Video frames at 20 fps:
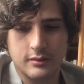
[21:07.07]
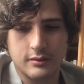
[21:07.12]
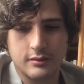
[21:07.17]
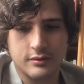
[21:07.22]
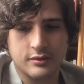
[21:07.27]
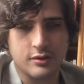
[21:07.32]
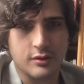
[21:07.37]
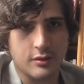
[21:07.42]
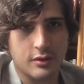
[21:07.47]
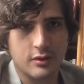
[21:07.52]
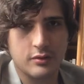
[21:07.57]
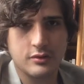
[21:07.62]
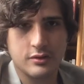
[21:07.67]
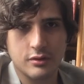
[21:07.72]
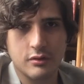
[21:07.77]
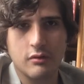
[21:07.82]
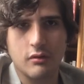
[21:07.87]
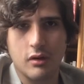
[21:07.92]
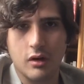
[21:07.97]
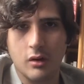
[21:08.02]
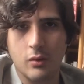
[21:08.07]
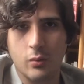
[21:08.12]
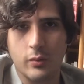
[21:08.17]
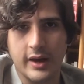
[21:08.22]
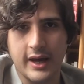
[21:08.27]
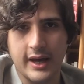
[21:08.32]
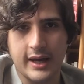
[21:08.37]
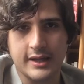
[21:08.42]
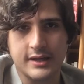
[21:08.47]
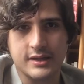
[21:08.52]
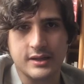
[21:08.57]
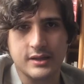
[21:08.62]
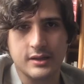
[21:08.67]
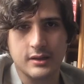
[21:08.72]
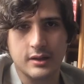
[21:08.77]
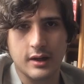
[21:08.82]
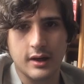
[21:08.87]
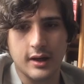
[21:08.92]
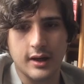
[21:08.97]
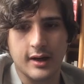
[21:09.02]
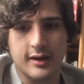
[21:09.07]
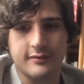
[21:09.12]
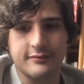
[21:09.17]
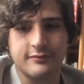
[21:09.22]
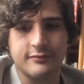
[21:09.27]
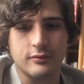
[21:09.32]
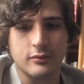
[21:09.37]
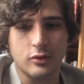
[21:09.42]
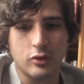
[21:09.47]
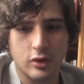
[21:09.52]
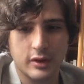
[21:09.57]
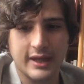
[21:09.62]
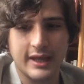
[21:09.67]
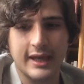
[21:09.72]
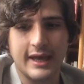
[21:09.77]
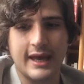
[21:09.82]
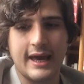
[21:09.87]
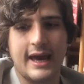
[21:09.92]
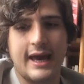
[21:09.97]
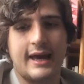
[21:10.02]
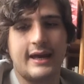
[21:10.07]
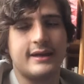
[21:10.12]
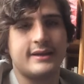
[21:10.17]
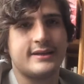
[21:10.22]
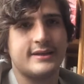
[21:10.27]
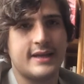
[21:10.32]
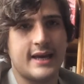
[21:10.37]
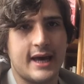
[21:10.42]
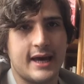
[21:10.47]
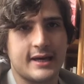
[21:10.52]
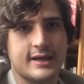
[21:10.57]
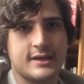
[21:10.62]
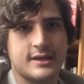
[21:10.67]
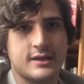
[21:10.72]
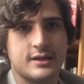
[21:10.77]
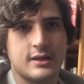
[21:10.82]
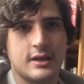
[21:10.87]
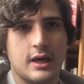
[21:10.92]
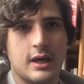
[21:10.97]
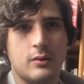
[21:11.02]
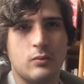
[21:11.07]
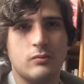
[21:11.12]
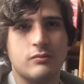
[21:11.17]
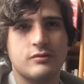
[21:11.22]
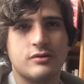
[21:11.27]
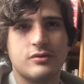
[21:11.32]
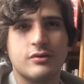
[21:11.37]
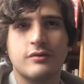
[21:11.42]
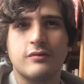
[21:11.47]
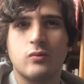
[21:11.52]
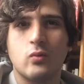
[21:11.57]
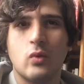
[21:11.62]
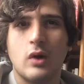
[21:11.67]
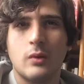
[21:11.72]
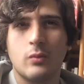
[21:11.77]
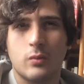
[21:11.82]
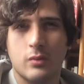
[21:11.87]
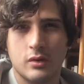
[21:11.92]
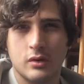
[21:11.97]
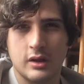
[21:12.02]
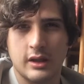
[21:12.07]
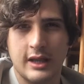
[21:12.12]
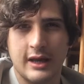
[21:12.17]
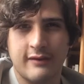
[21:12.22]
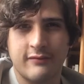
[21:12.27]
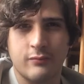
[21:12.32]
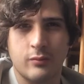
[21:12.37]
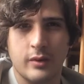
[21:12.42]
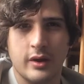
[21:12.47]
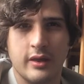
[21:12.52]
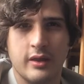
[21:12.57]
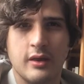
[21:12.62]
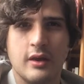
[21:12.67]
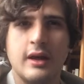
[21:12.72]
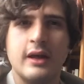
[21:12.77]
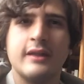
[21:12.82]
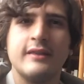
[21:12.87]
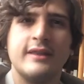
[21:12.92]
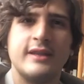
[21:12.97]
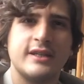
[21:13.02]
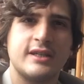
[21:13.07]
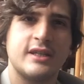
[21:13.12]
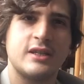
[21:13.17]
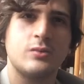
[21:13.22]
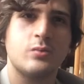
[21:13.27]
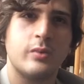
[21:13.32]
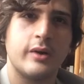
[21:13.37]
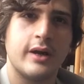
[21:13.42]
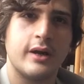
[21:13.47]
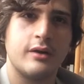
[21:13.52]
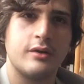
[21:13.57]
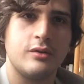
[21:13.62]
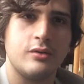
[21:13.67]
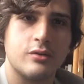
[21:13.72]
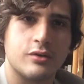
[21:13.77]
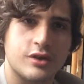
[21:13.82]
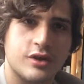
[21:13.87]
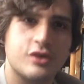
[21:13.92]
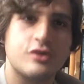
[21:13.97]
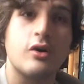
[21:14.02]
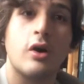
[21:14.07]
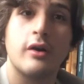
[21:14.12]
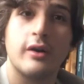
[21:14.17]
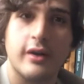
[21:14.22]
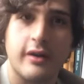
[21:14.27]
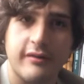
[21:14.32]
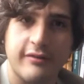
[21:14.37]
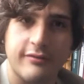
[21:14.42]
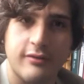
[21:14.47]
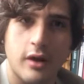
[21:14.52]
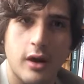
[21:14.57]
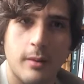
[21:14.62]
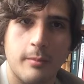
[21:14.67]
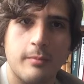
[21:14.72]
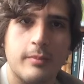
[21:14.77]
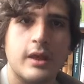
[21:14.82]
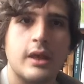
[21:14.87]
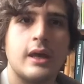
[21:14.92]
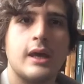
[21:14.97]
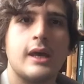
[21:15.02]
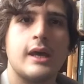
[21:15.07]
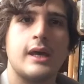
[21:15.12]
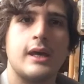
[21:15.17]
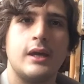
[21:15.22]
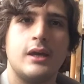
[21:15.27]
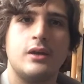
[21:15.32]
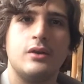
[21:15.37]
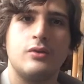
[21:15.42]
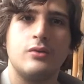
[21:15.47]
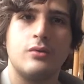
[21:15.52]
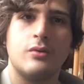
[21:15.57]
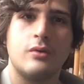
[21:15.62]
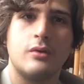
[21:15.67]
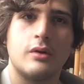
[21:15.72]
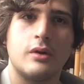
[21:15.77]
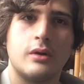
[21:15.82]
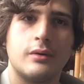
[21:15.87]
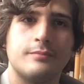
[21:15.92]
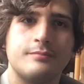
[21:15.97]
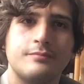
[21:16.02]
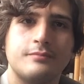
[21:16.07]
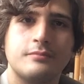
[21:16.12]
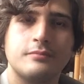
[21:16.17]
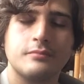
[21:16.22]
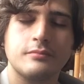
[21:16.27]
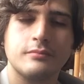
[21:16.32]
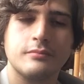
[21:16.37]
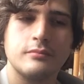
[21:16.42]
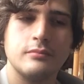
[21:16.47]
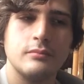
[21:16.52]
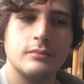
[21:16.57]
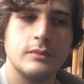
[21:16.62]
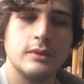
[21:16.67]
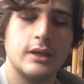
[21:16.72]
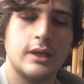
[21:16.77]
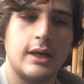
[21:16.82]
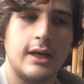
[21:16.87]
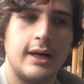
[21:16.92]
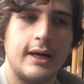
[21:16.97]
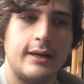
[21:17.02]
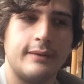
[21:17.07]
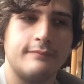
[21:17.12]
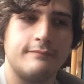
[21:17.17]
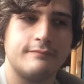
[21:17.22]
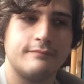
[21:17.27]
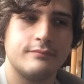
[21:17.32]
so those are our ways of looking at a text and sort of what we're left with. This is where you're starting from in your uh,